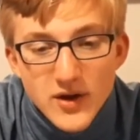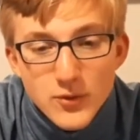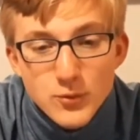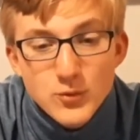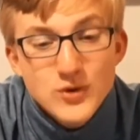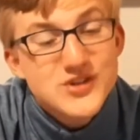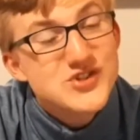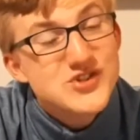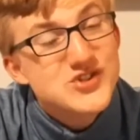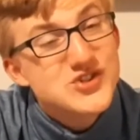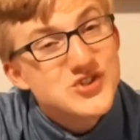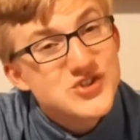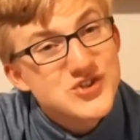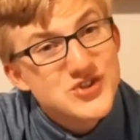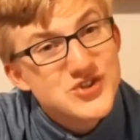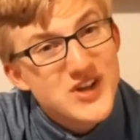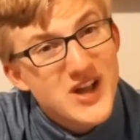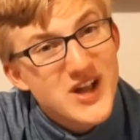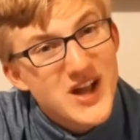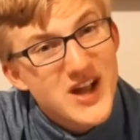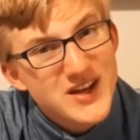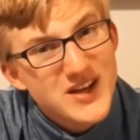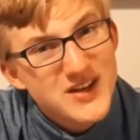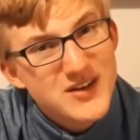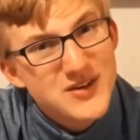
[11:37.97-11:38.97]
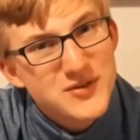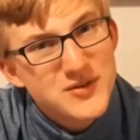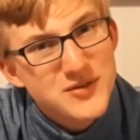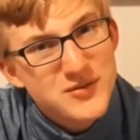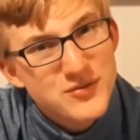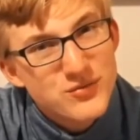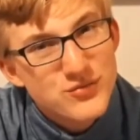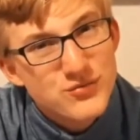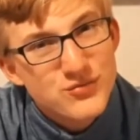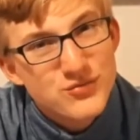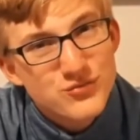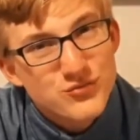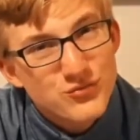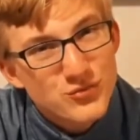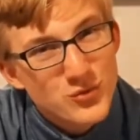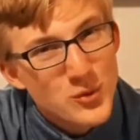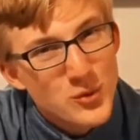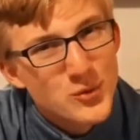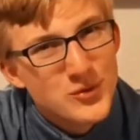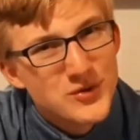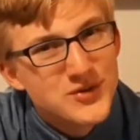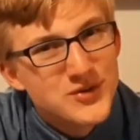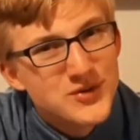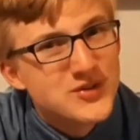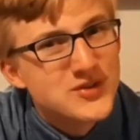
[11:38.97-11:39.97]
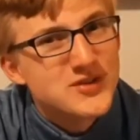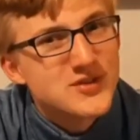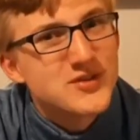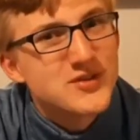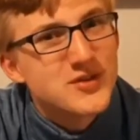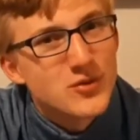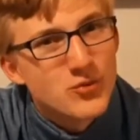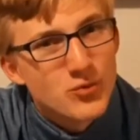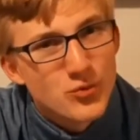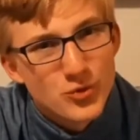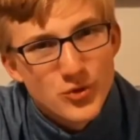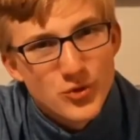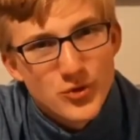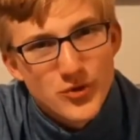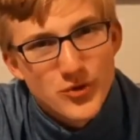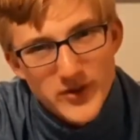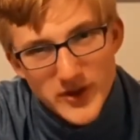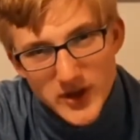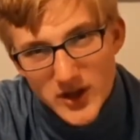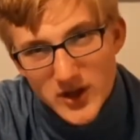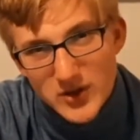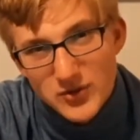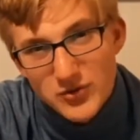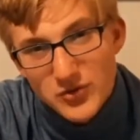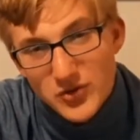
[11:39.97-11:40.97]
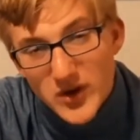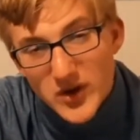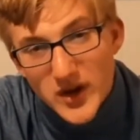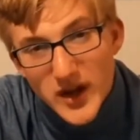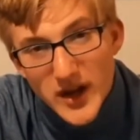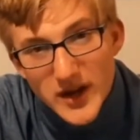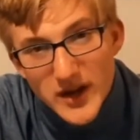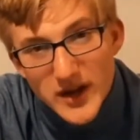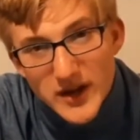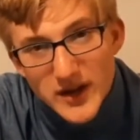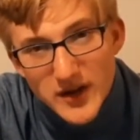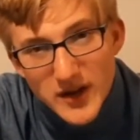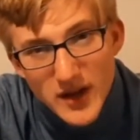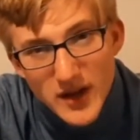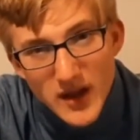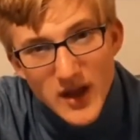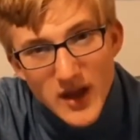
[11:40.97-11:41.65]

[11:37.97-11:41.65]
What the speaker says: which kind of ruins the rule that I created